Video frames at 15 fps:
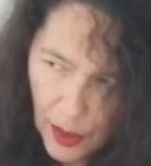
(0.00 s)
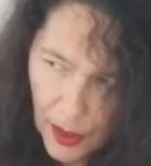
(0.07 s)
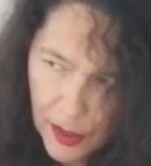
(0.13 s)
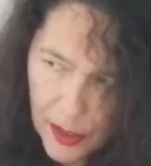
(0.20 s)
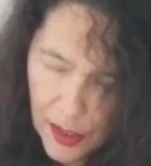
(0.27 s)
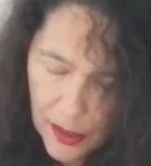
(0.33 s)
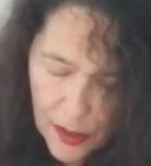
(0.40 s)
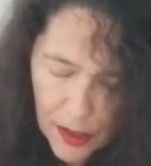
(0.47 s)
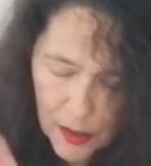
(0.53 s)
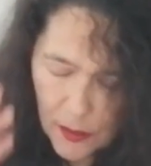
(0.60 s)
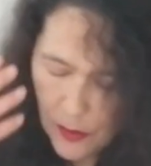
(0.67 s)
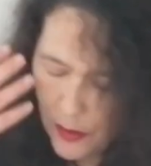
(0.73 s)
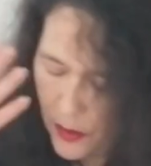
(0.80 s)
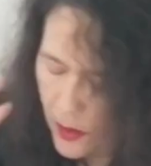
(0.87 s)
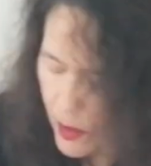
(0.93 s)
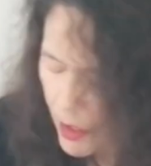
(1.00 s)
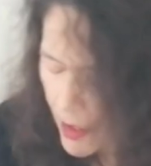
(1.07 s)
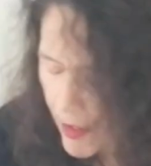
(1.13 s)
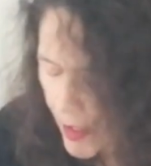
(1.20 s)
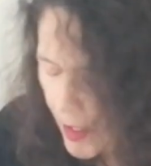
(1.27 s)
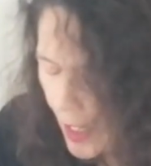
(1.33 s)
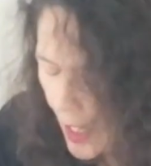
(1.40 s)
And
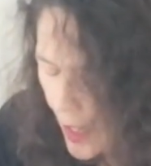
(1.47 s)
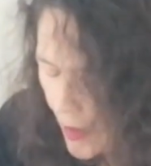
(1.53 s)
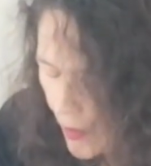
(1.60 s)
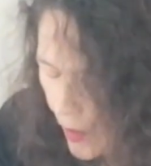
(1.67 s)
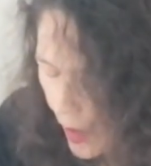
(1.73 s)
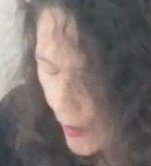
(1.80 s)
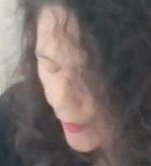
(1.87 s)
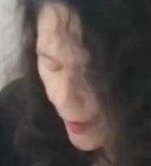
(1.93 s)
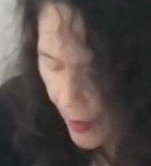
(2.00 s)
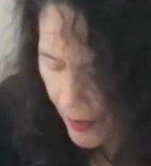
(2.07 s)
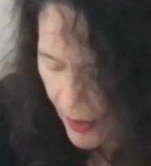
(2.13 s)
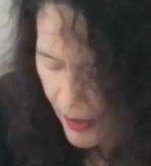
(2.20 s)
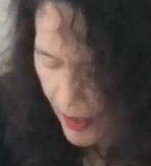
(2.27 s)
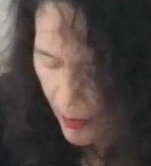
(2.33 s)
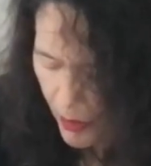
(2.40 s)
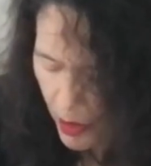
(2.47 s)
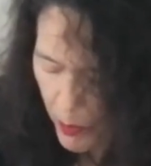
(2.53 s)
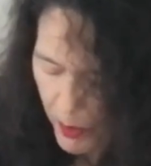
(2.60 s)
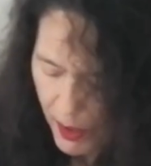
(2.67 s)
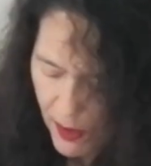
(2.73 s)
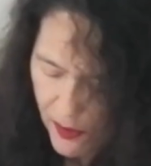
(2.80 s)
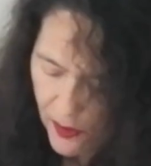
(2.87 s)
just now I've had this
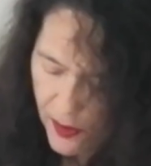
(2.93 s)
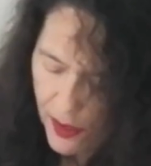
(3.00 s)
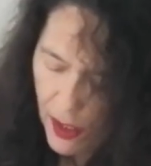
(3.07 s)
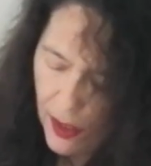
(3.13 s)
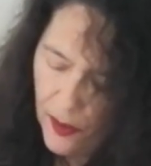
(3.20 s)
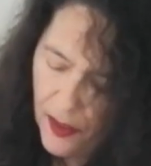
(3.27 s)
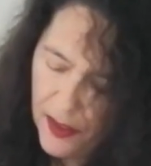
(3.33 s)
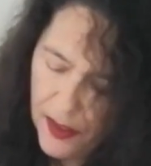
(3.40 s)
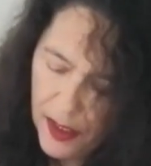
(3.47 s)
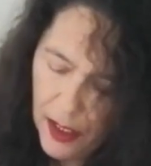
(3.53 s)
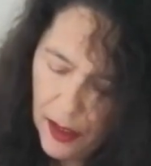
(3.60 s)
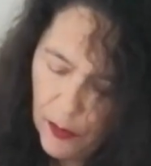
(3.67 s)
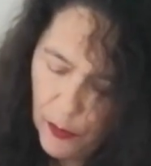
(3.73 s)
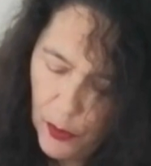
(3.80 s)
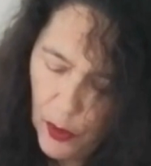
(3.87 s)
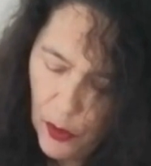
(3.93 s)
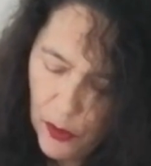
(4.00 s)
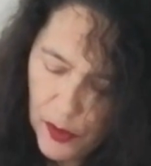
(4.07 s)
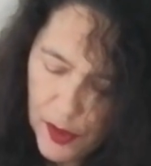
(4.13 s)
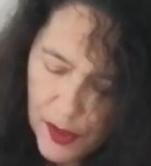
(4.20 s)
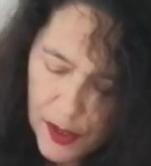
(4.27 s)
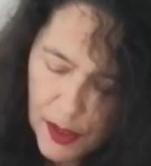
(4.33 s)
image, because you see this King of
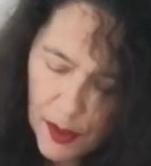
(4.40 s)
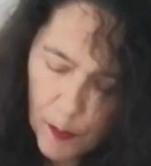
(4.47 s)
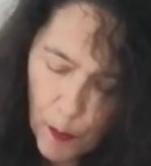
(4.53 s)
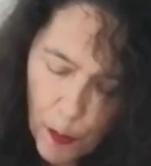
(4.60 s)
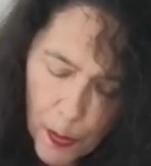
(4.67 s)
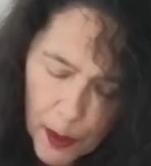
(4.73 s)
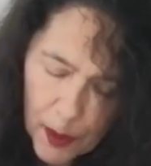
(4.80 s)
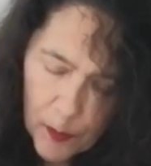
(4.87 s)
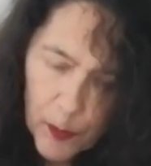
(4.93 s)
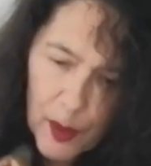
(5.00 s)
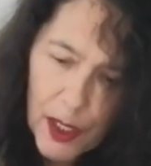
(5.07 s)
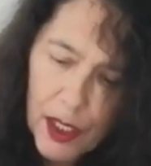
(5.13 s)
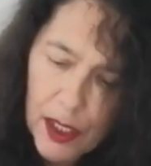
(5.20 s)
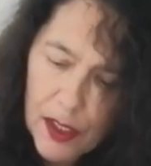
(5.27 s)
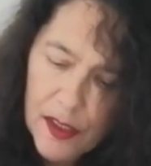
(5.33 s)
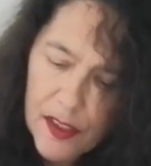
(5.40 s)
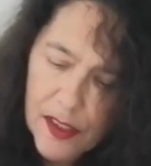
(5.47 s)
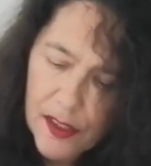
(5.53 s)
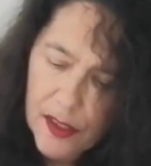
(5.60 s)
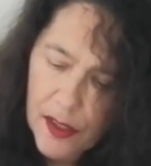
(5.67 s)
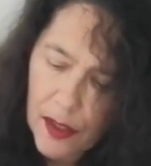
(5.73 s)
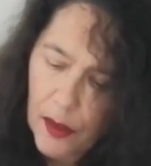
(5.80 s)
Wands,
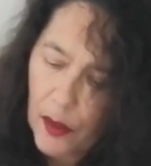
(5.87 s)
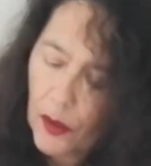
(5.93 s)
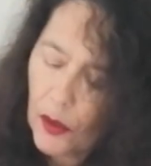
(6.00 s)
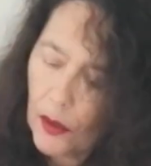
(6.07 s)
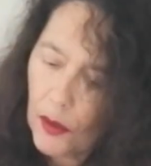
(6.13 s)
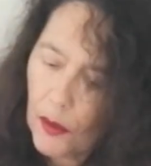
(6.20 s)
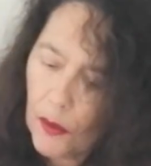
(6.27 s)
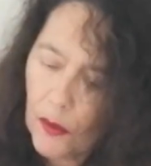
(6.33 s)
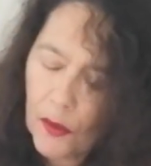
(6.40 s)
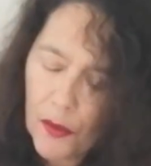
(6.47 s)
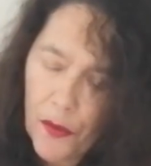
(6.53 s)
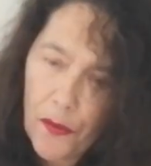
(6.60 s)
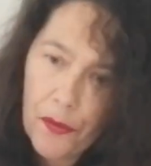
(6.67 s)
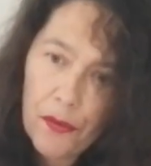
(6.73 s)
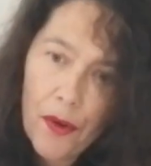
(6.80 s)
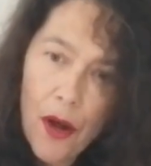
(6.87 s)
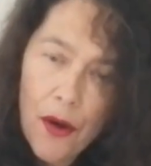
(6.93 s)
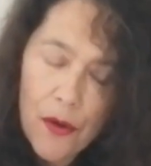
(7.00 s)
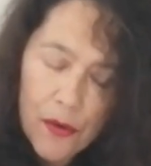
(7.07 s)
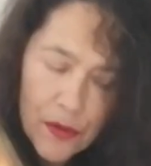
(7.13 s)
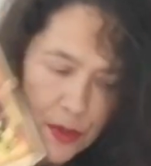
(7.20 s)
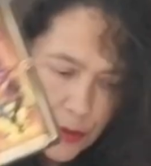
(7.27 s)
he's on a
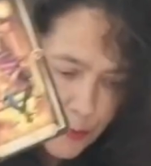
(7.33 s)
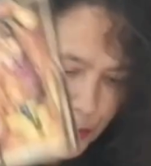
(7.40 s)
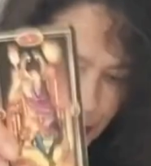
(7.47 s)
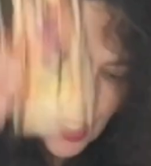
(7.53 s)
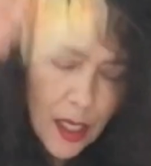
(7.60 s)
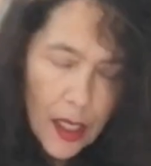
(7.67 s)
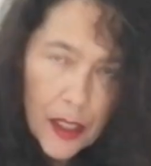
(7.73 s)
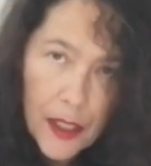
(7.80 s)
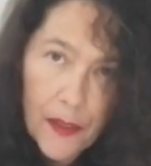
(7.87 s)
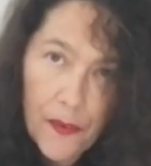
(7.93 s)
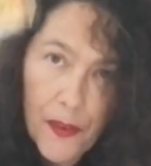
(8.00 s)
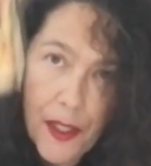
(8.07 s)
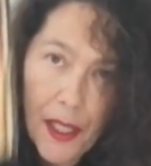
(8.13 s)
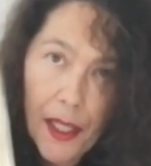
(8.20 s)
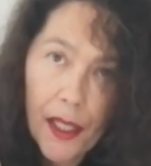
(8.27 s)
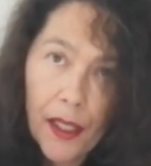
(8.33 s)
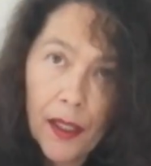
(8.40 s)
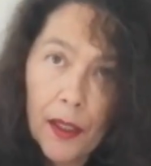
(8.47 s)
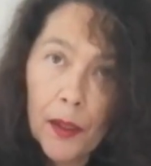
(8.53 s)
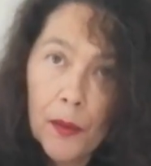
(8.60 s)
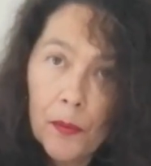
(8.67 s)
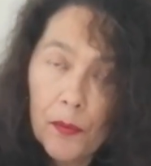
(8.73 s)
throne but high in the
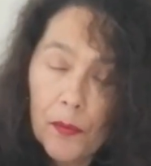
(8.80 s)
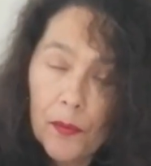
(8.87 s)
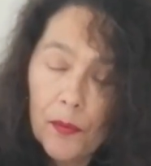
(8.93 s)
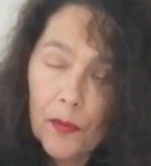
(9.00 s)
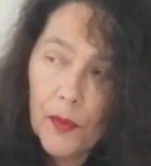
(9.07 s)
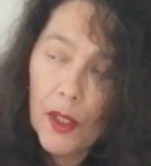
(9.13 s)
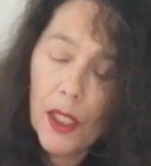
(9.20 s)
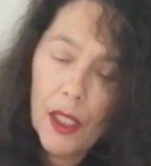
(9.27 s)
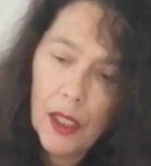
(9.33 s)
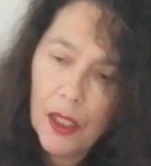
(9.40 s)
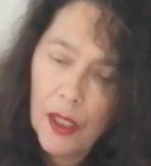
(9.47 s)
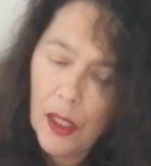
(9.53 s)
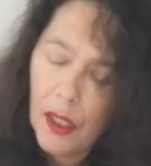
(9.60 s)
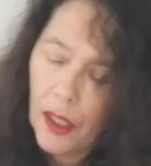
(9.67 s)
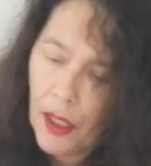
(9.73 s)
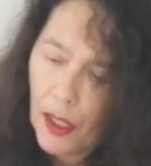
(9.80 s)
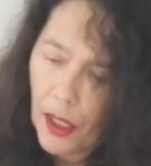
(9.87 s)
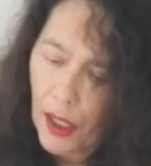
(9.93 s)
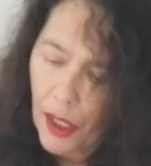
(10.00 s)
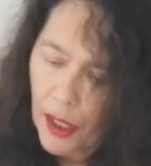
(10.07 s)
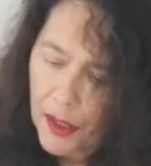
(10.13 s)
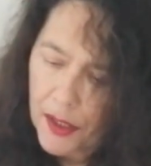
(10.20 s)
air,
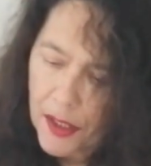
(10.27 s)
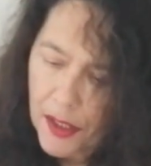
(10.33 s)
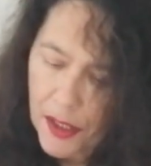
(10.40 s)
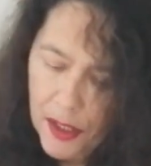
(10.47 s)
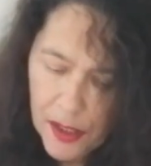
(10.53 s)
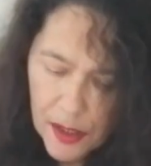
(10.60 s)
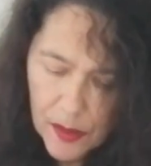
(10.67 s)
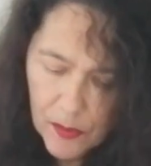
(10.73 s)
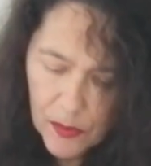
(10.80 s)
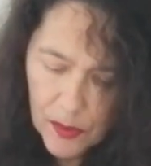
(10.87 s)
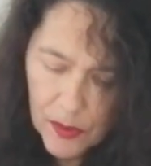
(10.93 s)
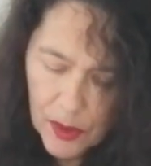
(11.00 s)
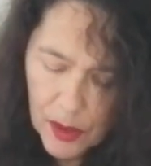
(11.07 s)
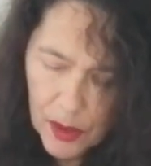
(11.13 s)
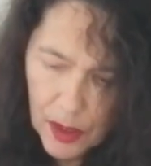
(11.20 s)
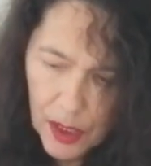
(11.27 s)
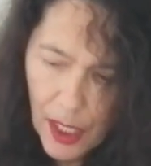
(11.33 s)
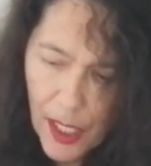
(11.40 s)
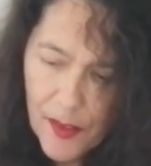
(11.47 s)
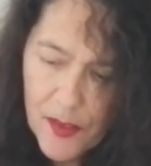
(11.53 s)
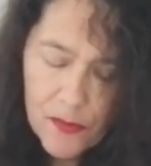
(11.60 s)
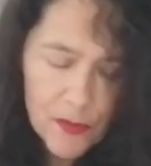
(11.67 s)
and he
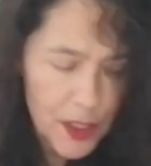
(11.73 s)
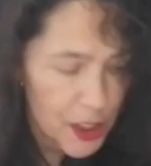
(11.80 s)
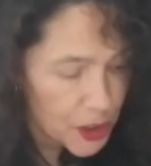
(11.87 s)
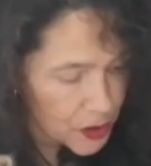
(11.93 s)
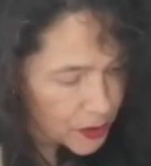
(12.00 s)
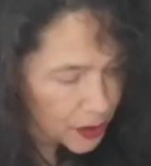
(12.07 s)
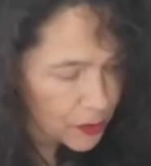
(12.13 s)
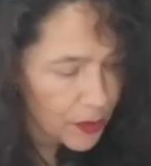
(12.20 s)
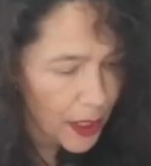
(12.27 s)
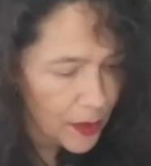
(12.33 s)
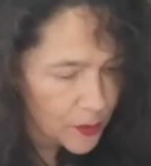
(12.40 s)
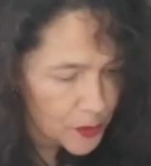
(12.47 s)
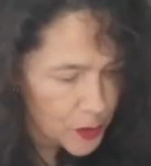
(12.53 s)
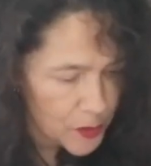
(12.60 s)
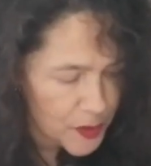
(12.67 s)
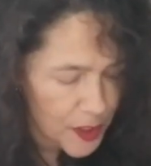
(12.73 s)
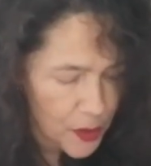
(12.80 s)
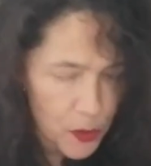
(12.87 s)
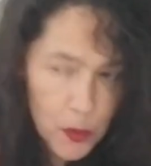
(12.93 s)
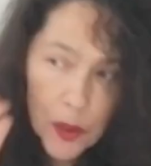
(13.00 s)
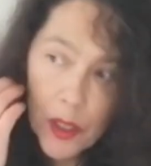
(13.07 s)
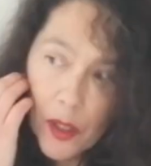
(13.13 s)
hasn't reached the ground.
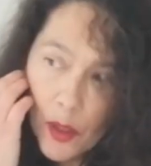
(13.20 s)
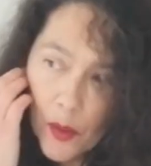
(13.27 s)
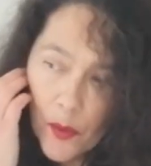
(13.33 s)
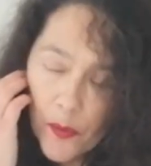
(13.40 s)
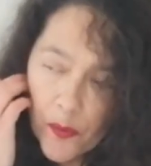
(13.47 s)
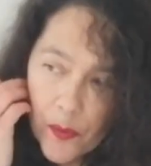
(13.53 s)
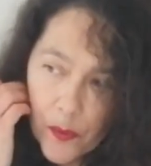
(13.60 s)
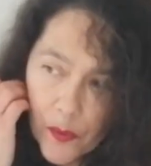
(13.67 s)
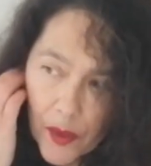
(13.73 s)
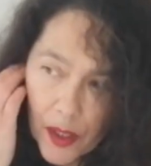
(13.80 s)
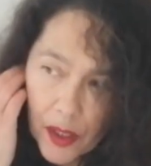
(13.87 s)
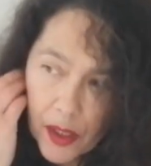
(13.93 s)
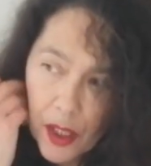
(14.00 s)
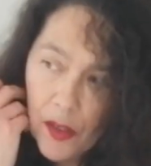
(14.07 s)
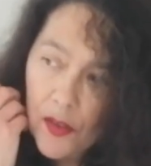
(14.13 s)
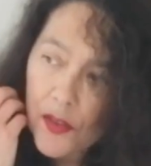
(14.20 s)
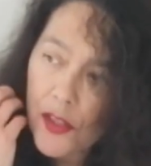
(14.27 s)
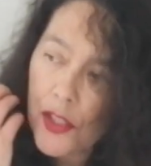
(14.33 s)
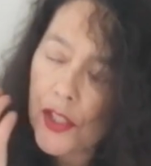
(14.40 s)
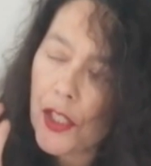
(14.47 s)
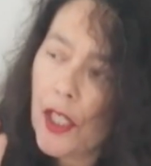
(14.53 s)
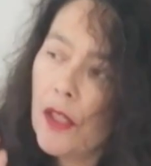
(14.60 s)
So it goes
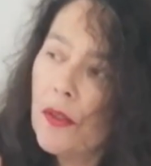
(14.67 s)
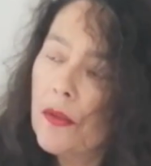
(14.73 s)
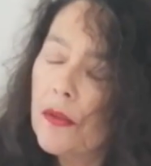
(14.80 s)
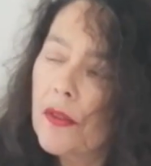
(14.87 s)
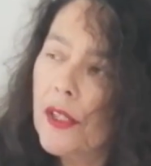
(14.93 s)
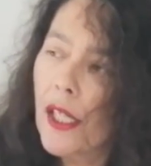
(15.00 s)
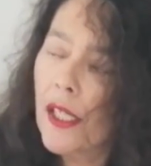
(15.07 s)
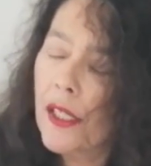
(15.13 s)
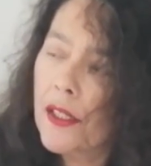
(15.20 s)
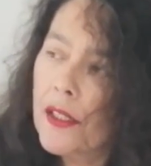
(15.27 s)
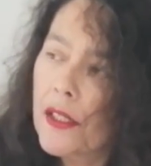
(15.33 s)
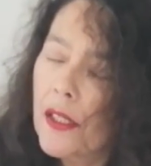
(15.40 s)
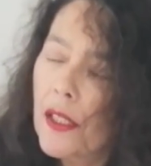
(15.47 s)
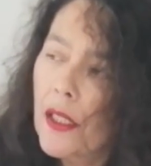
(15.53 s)
to show that